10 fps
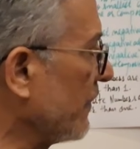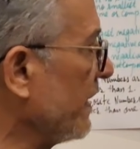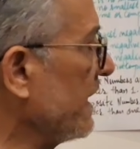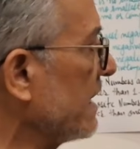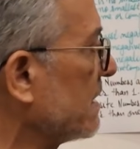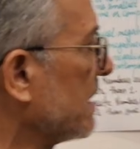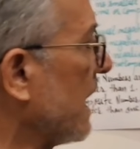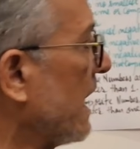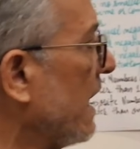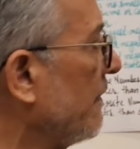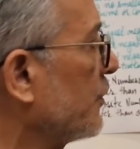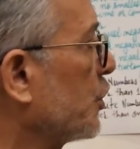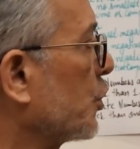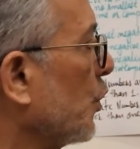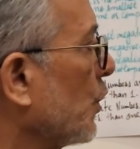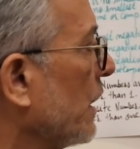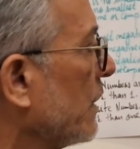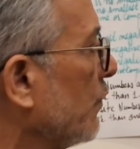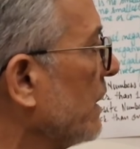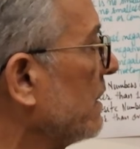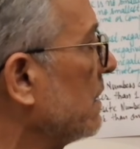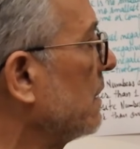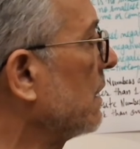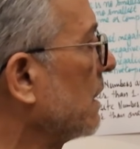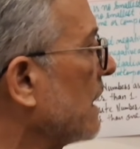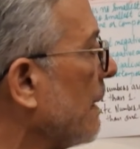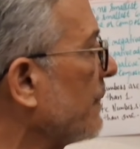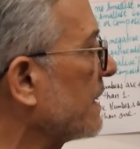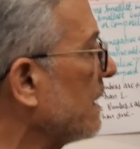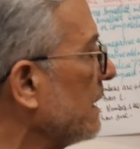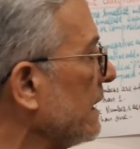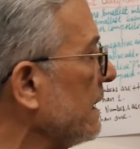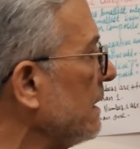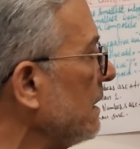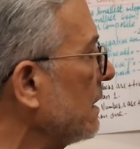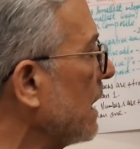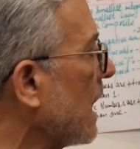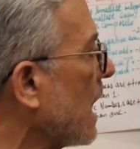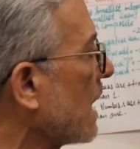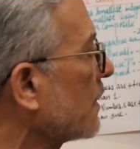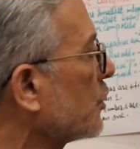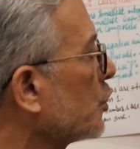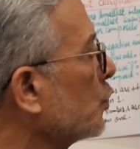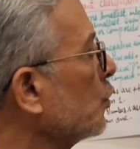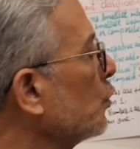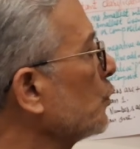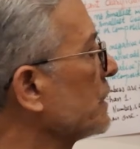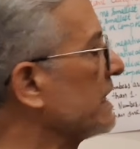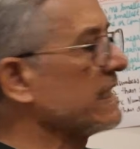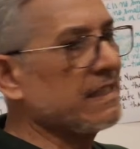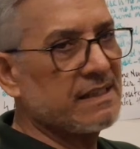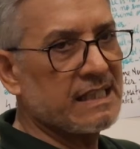convenience, I have shown it with capital E or 2Z.